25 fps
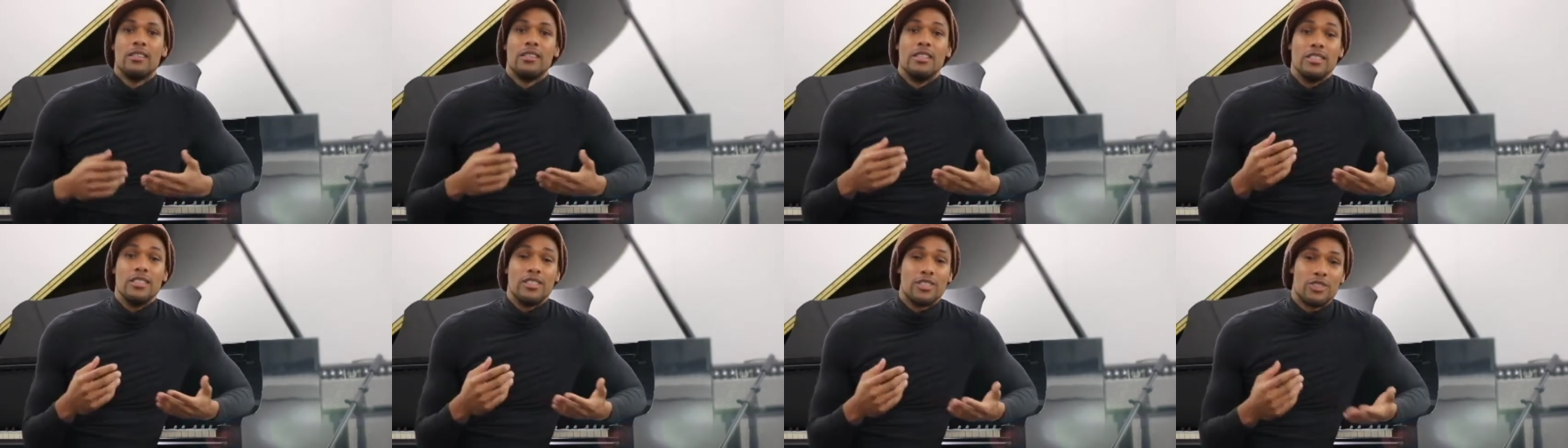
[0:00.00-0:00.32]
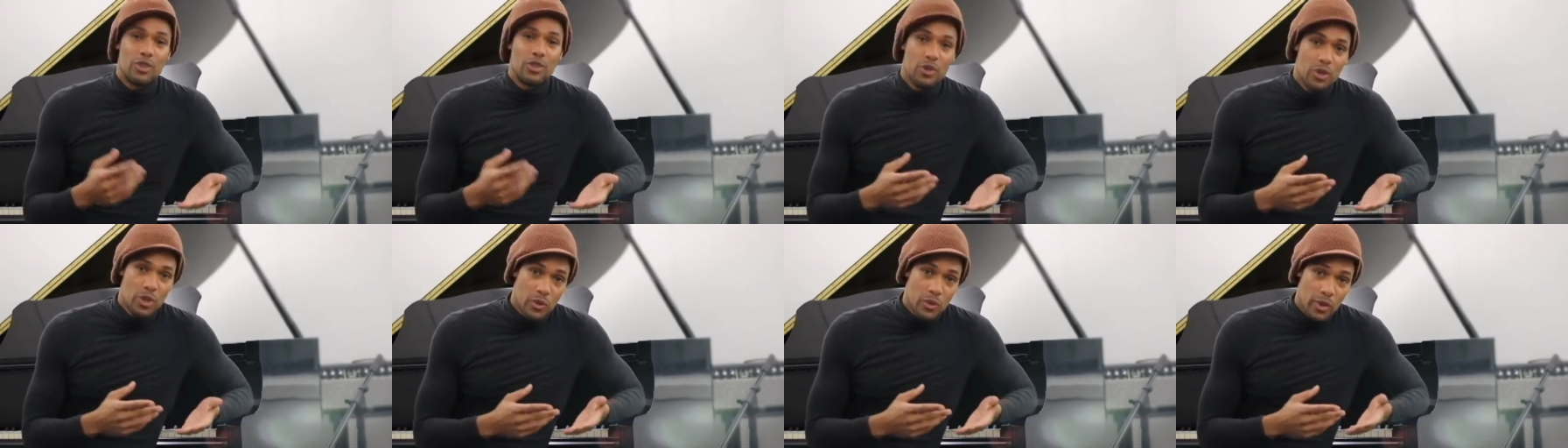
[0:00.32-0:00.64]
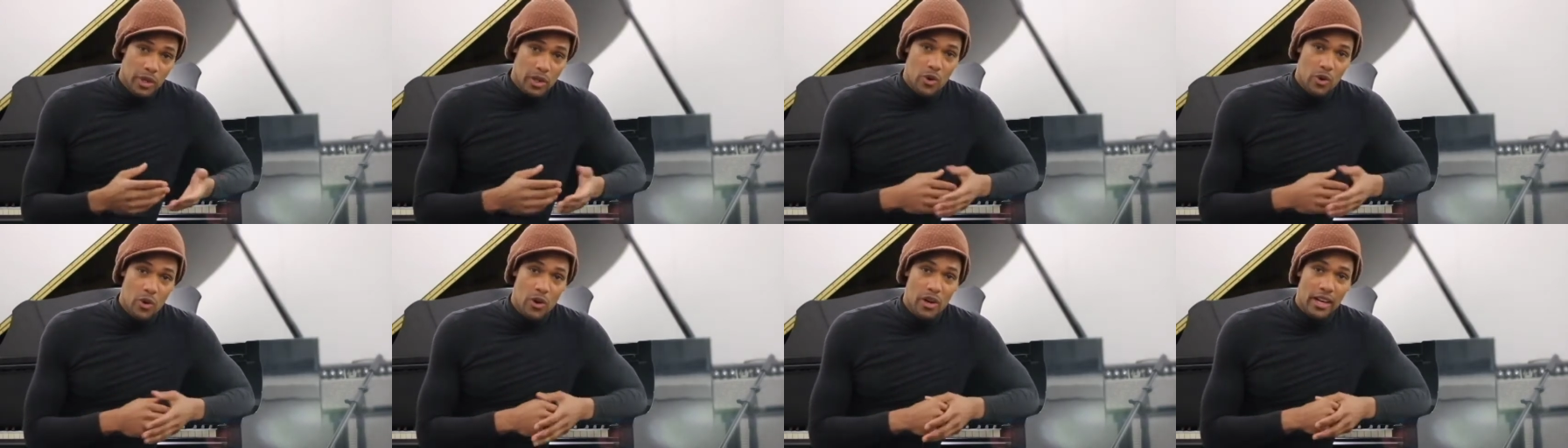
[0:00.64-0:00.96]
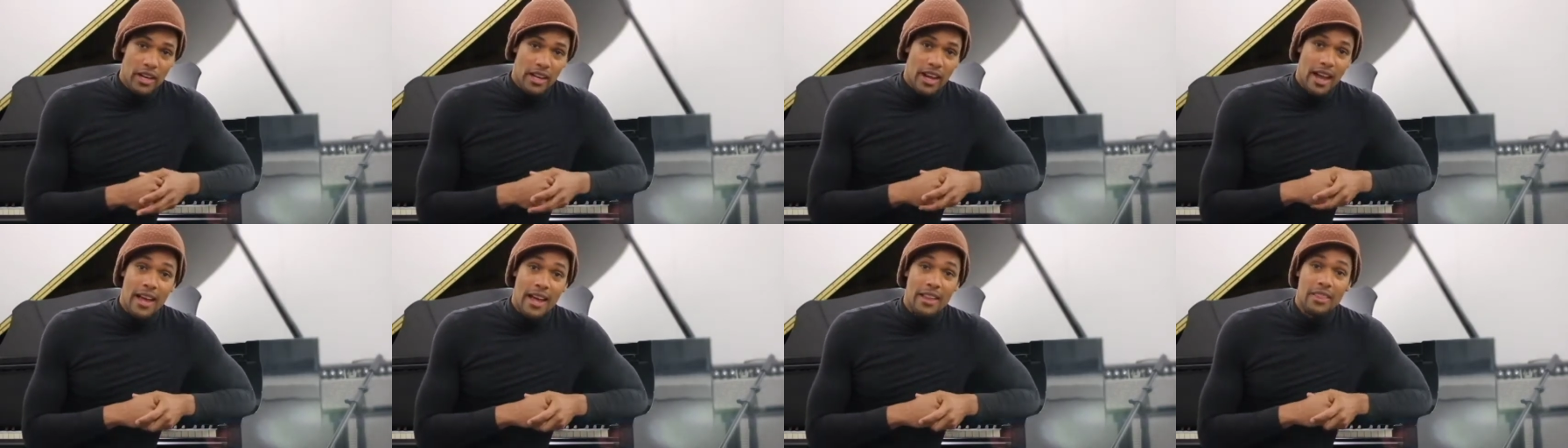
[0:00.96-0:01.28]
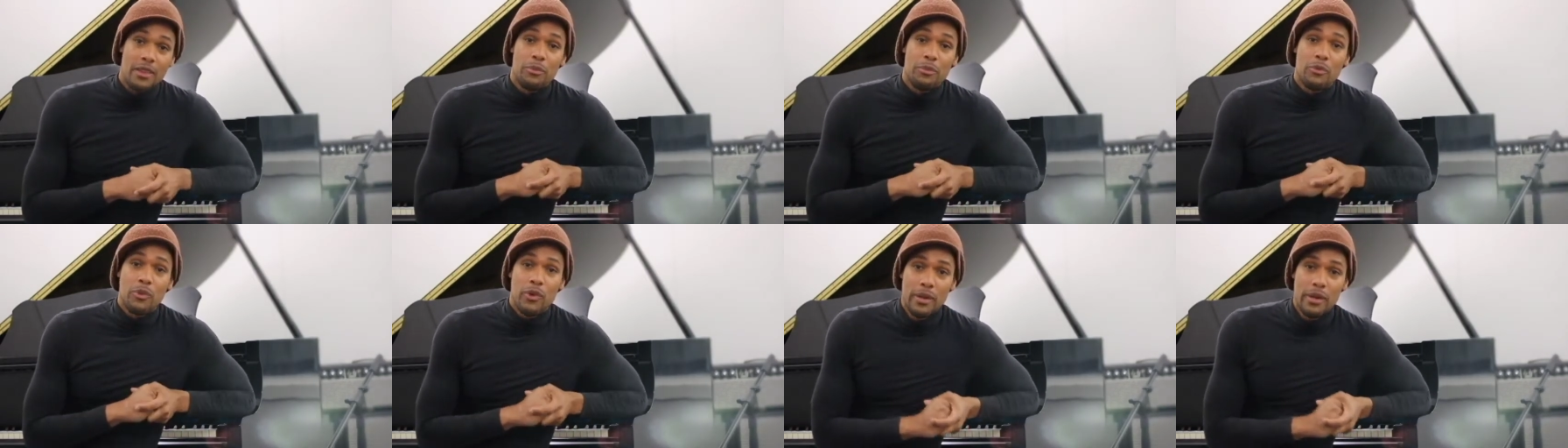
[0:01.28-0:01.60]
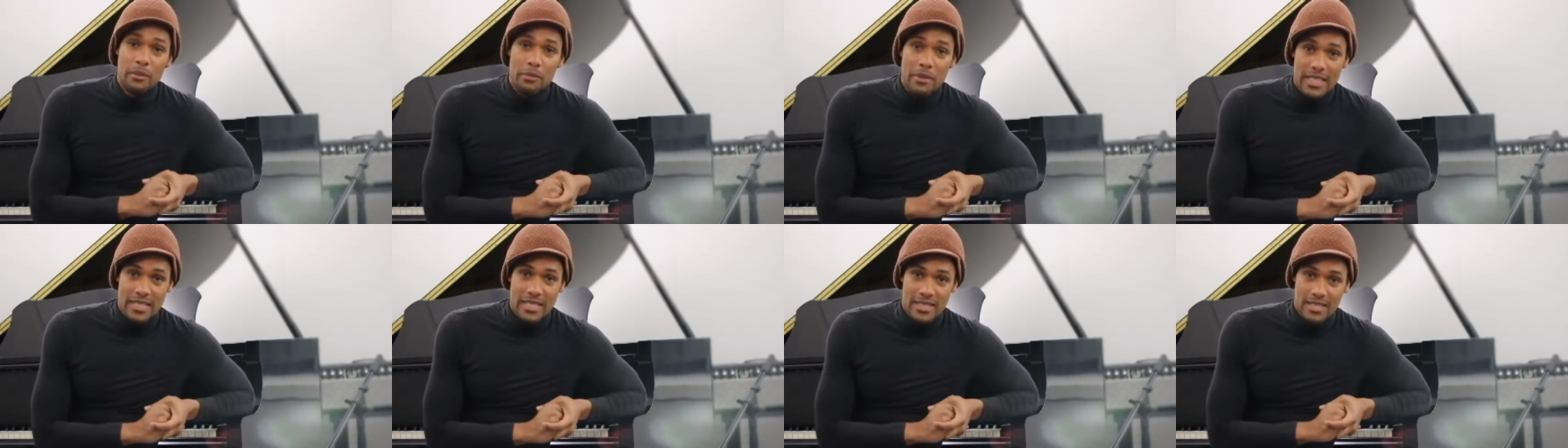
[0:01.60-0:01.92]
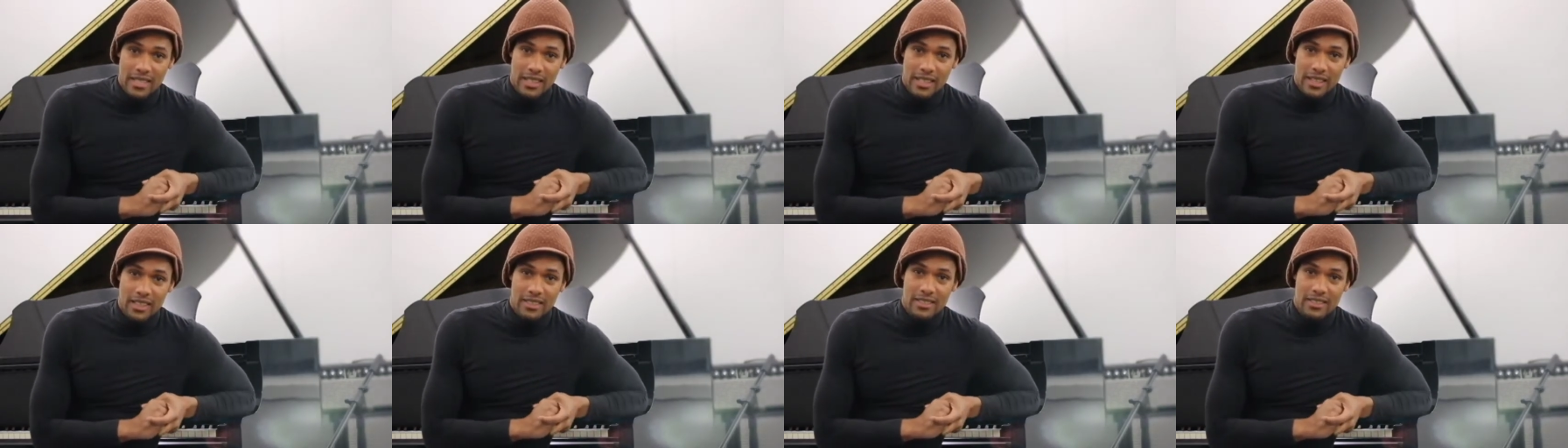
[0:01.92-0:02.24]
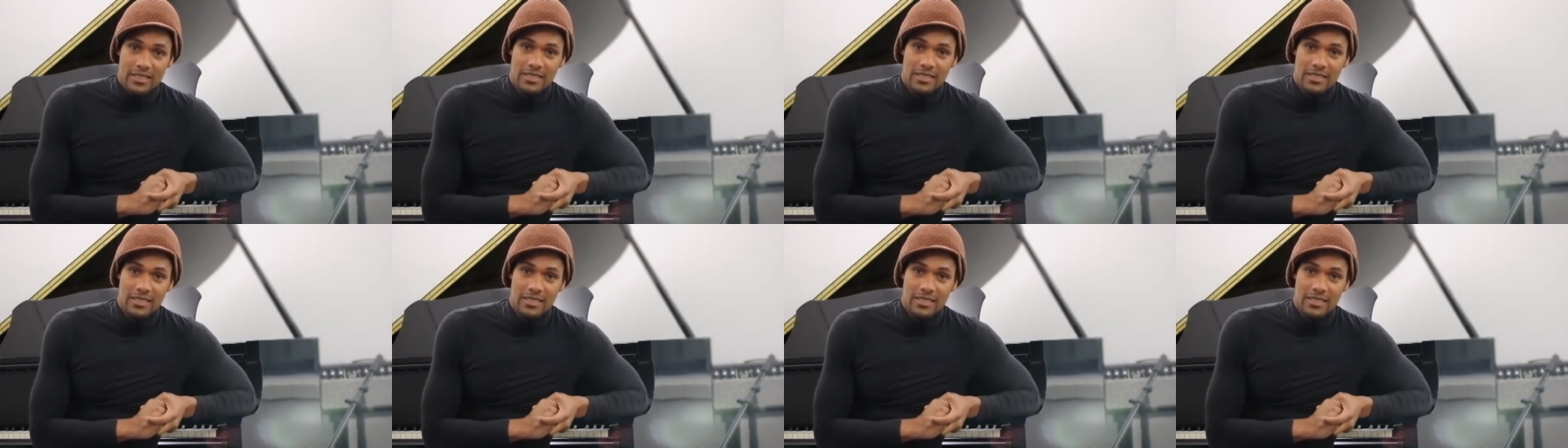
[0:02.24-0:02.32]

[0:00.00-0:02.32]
the studio recording, and the pre-mixing.